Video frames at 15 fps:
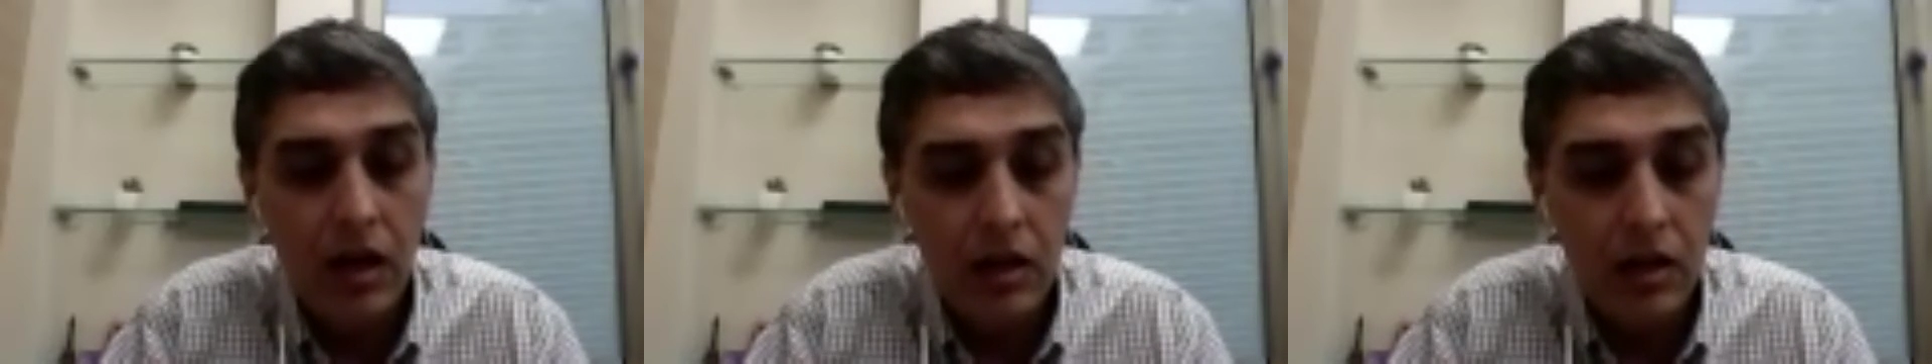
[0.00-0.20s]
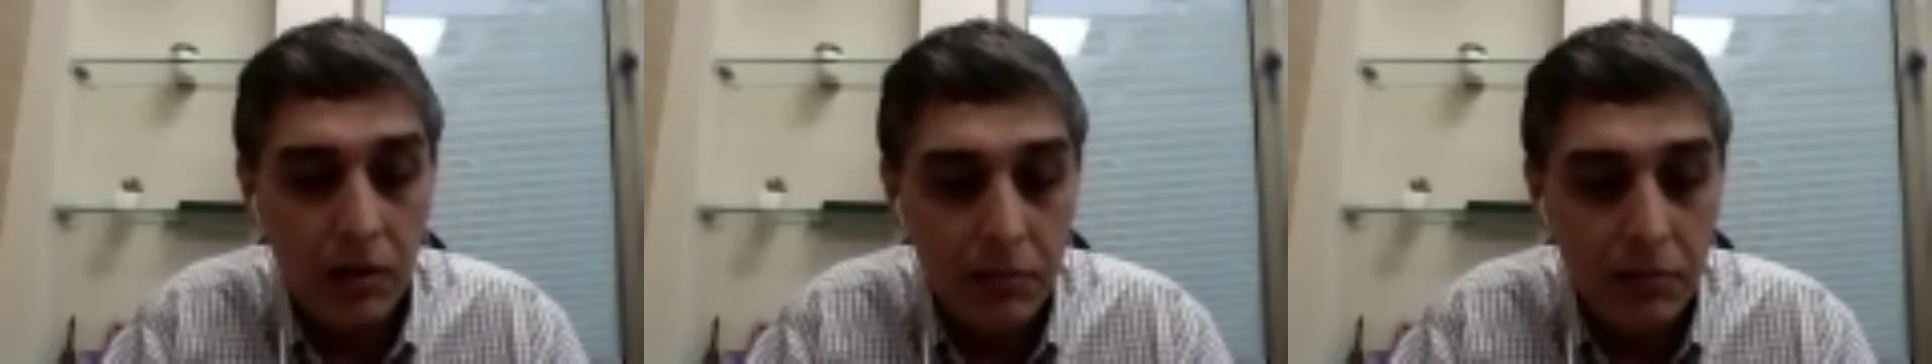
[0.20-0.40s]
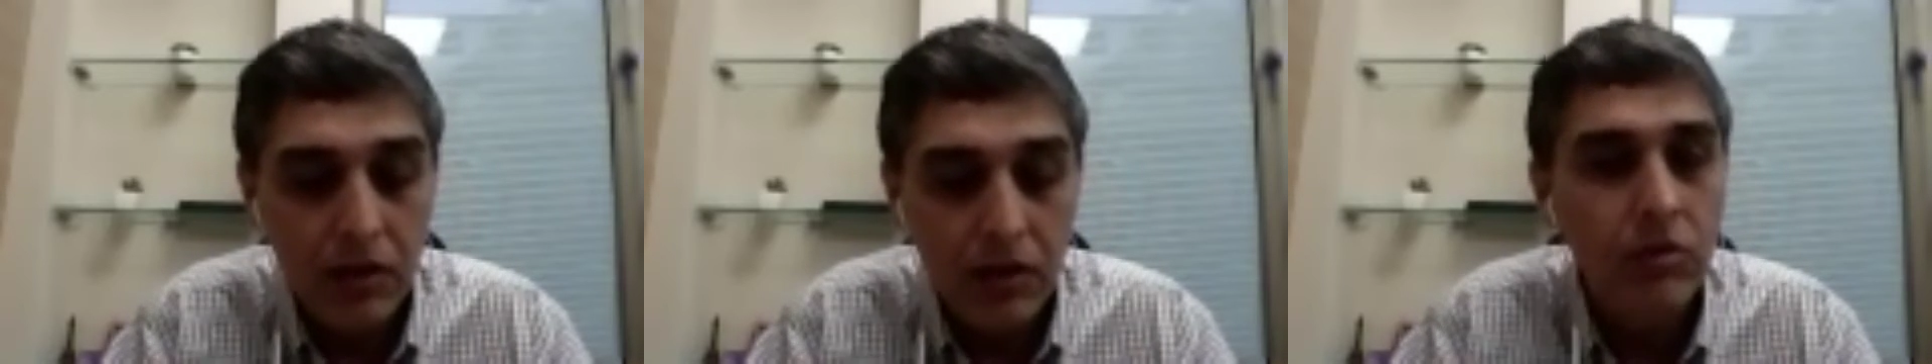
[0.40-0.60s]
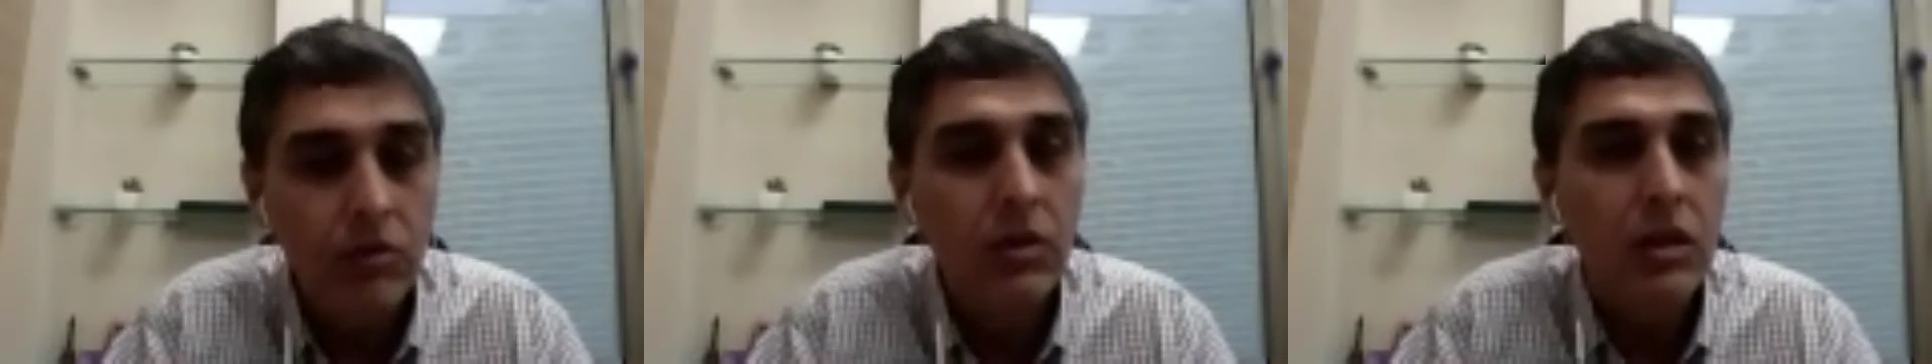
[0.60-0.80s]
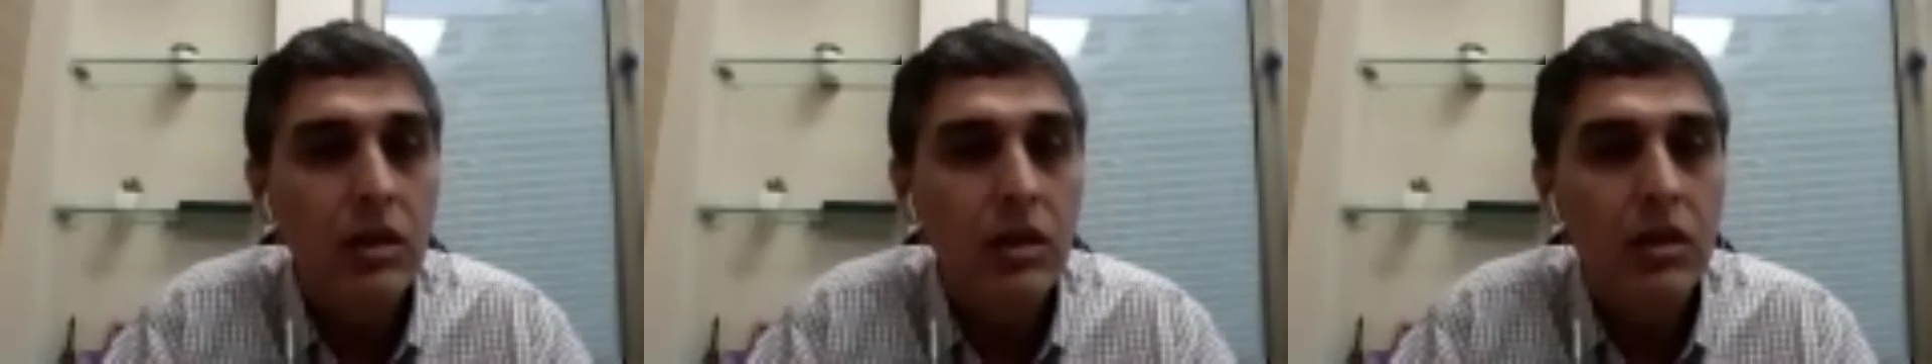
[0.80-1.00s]
Coming to
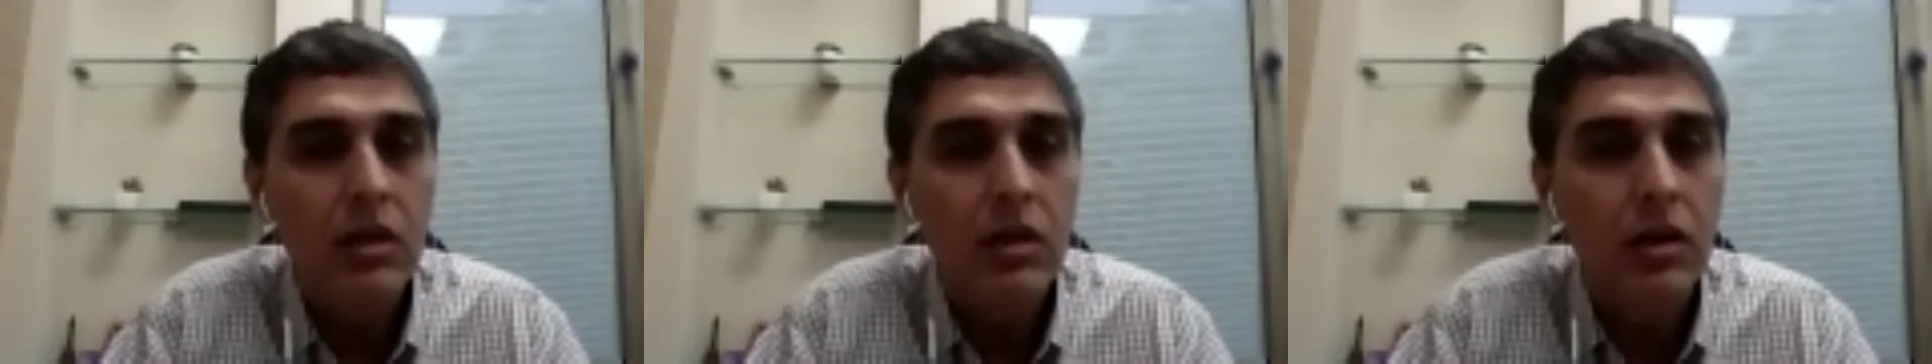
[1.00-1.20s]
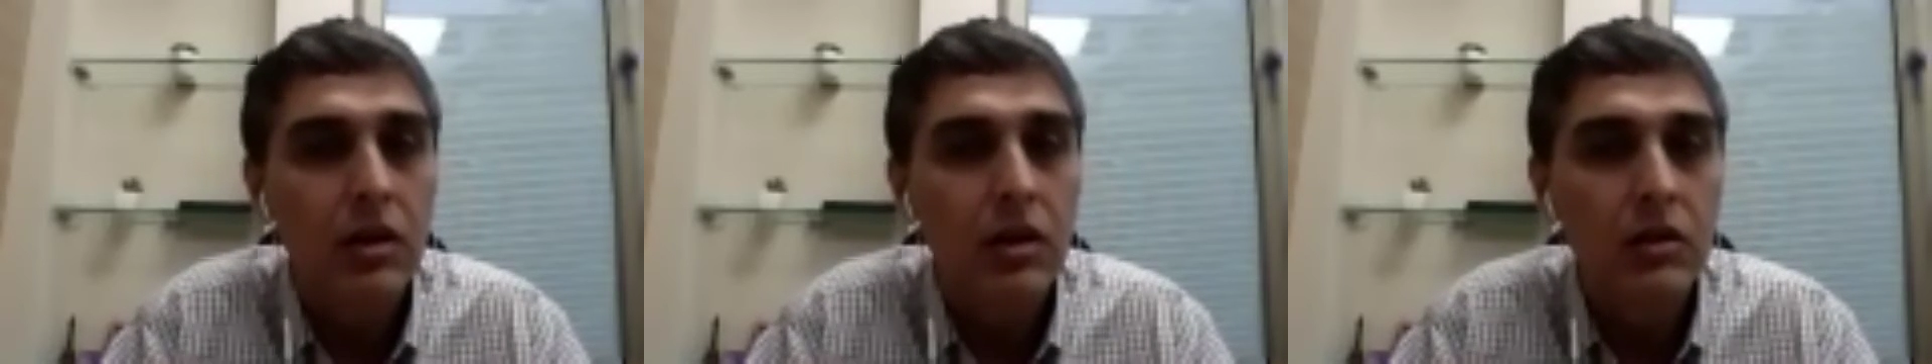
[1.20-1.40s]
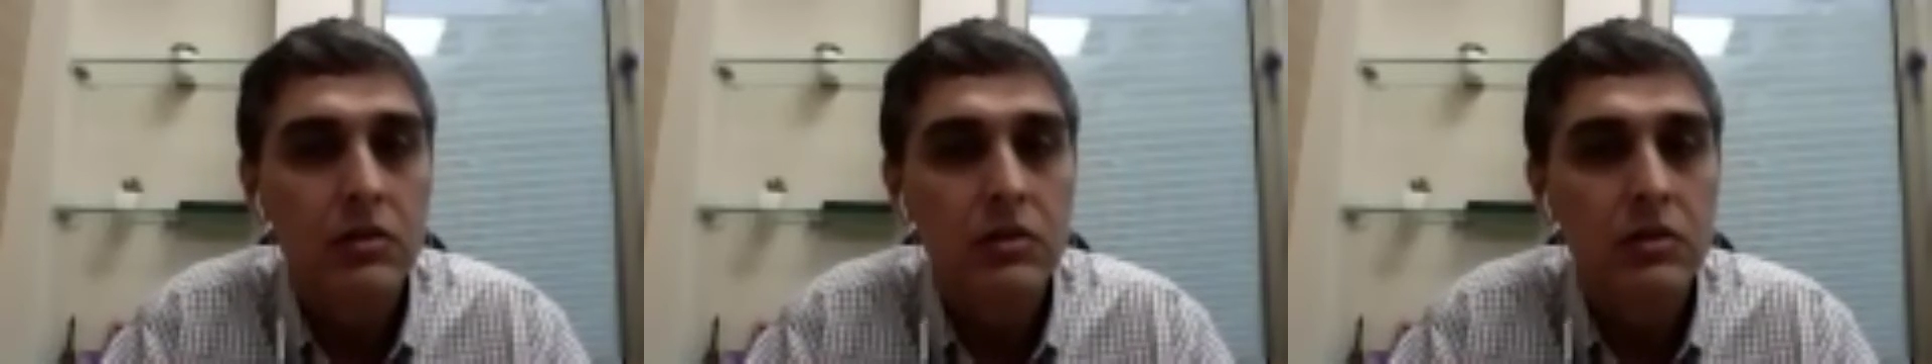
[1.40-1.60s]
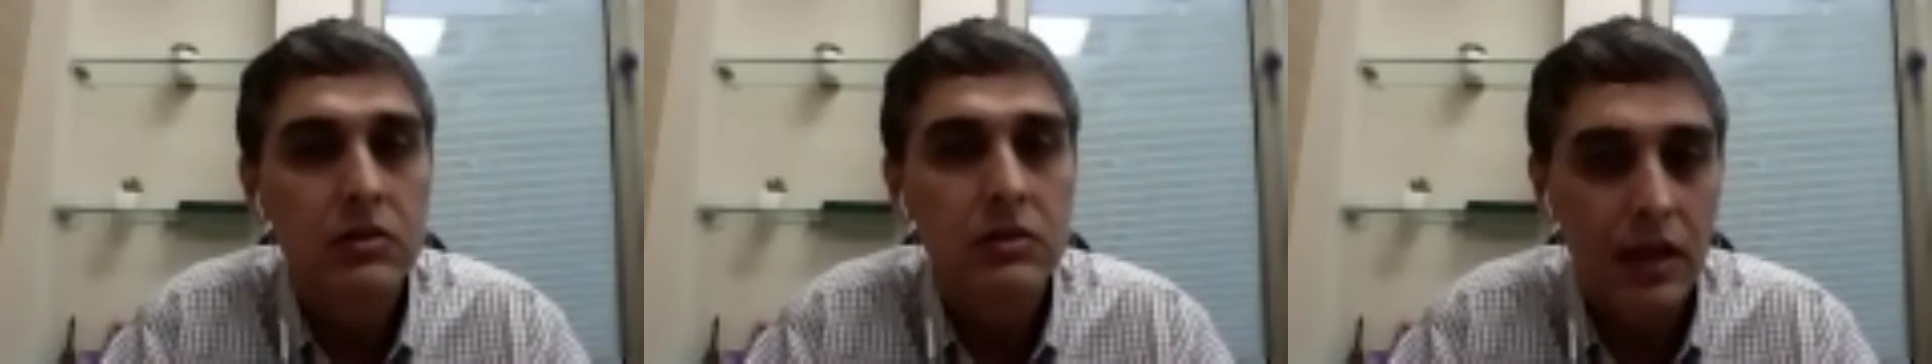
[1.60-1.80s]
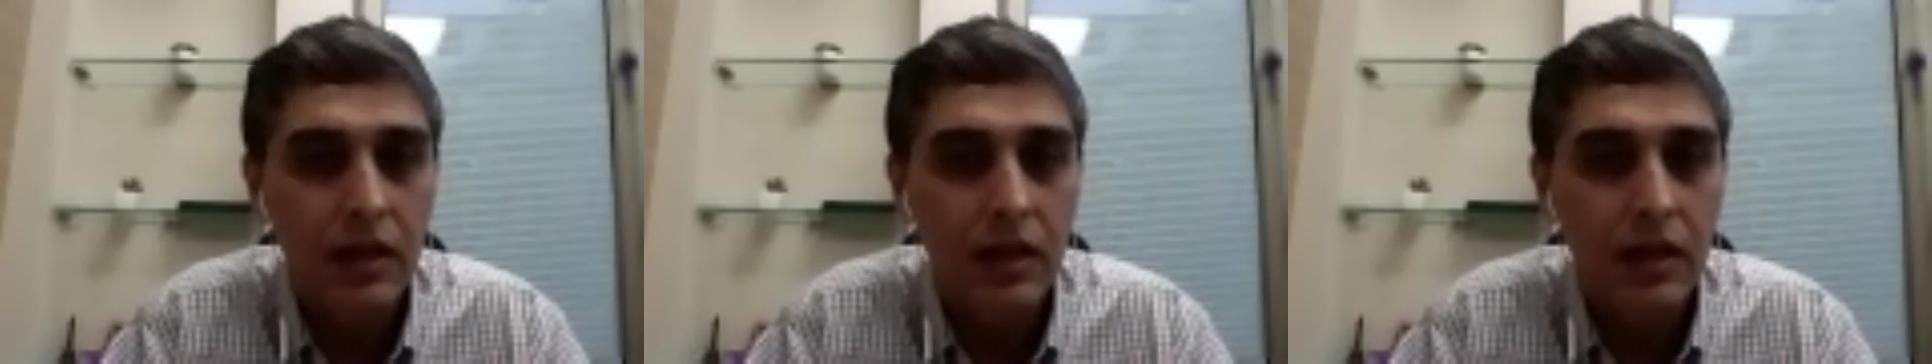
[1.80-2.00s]
the
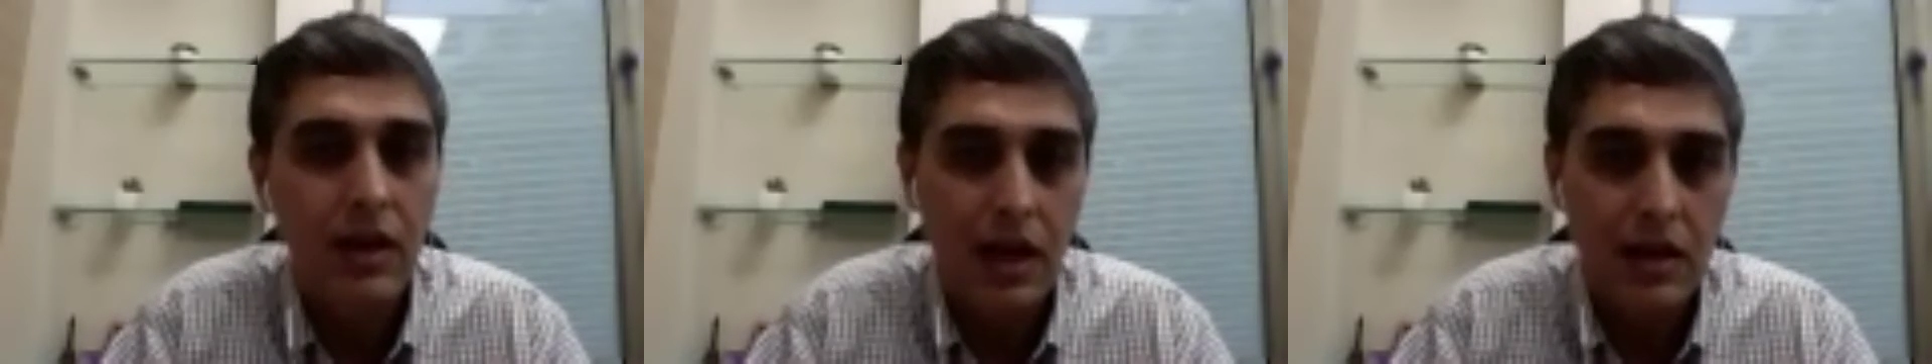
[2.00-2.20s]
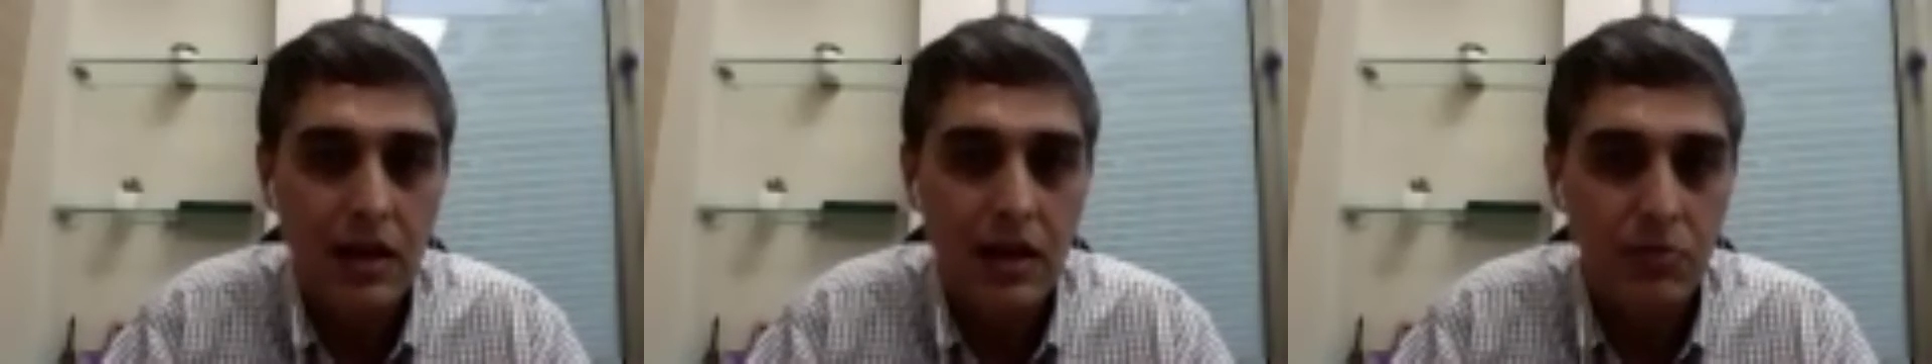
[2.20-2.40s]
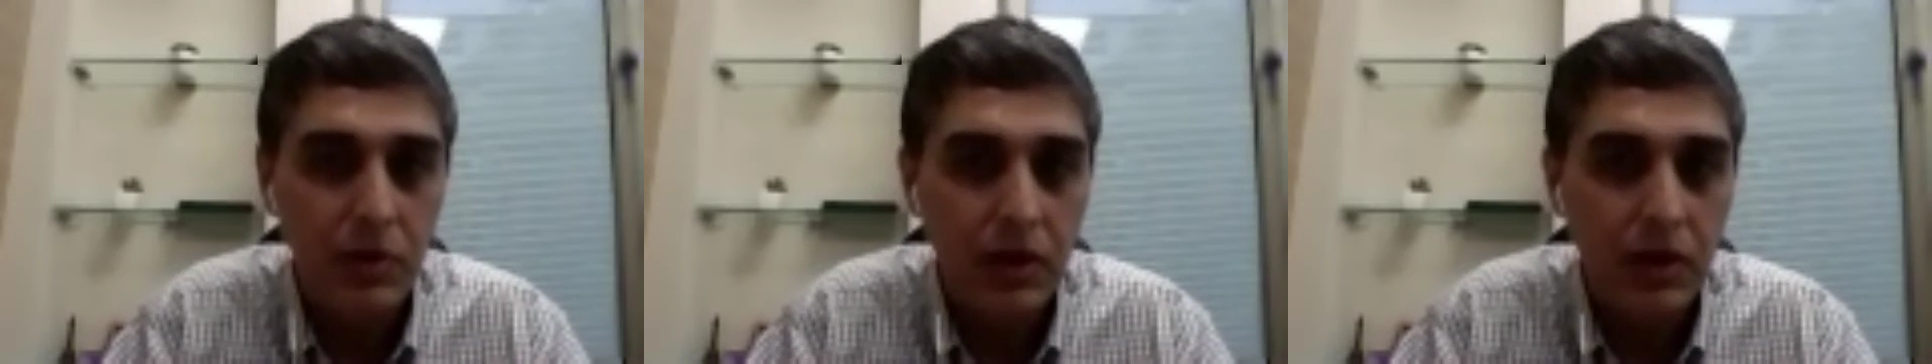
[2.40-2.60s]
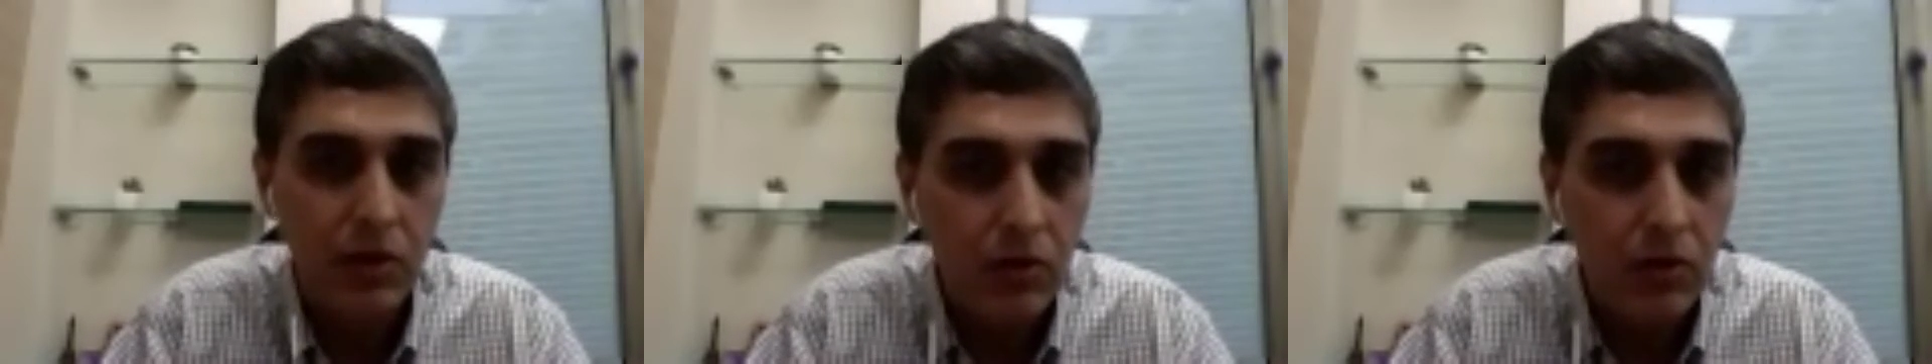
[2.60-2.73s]
second aspect